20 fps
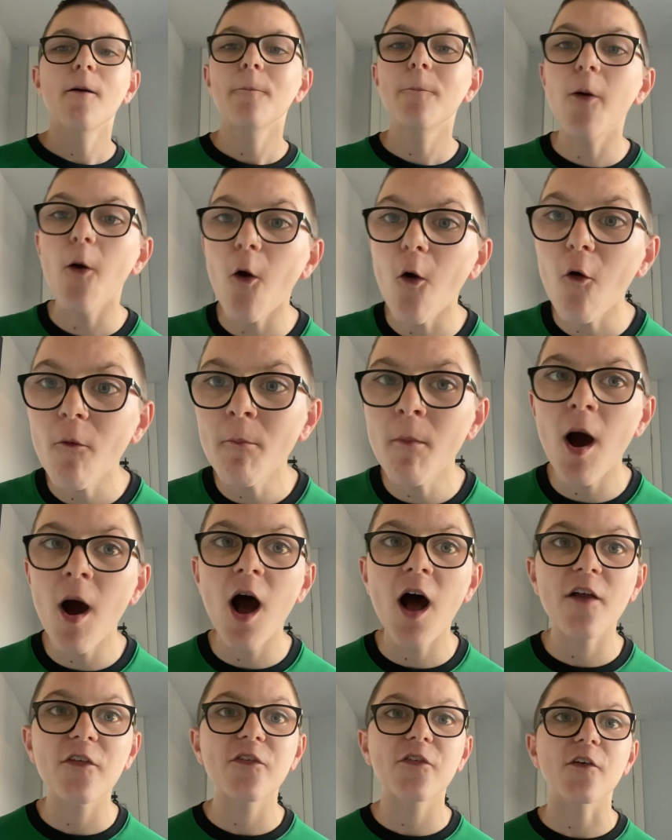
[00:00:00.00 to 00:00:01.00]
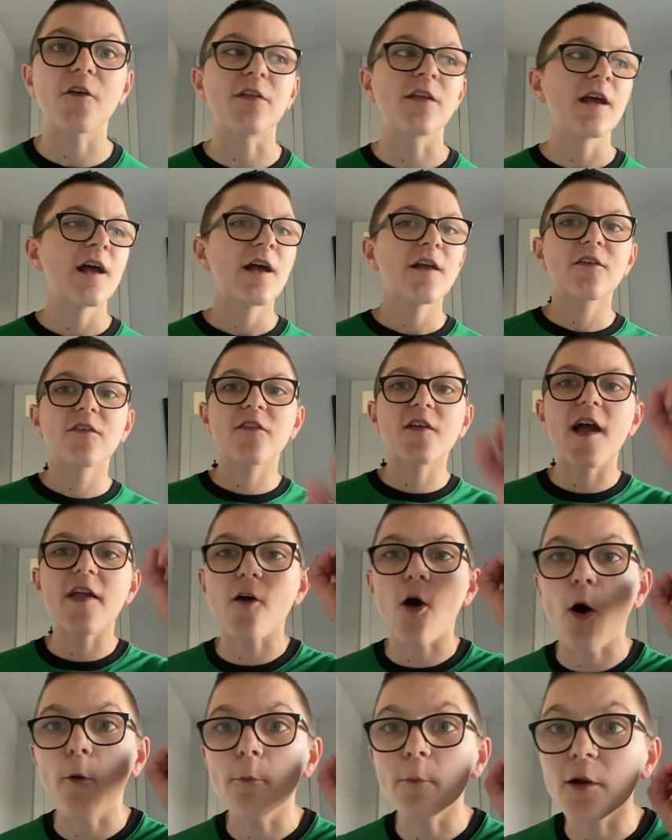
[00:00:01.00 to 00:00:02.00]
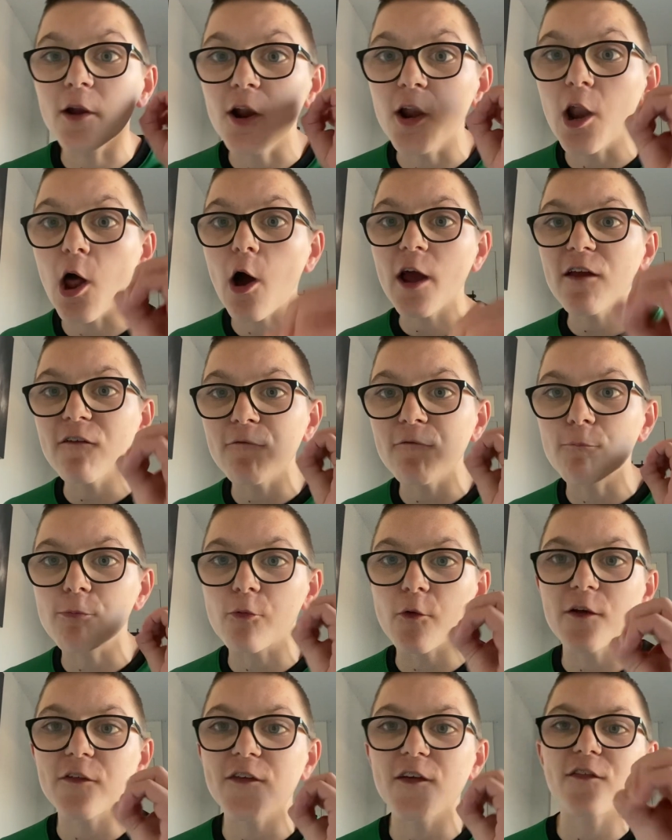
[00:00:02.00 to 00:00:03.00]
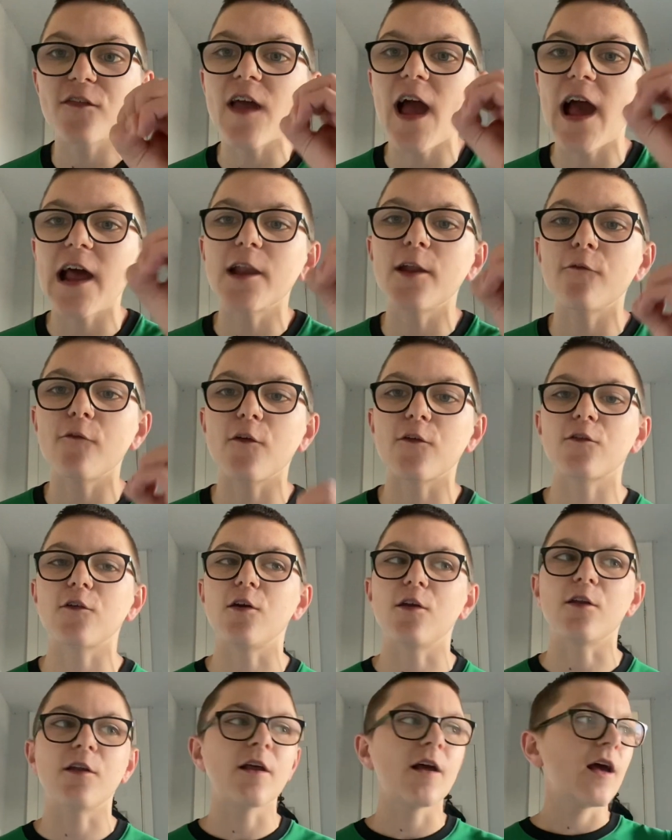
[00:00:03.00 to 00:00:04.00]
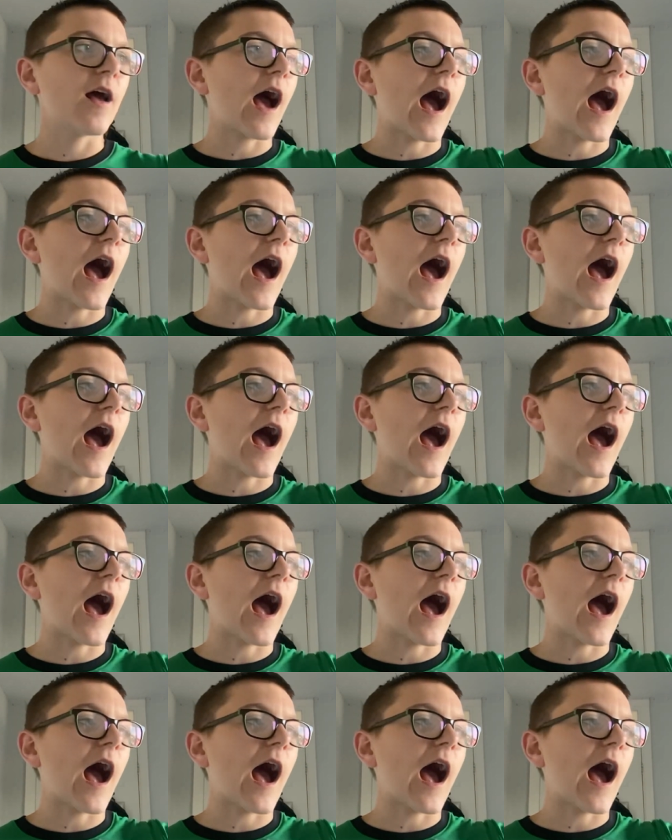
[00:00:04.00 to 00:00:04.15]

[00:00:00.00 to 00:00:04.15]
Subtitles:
Paul Merson said on live British television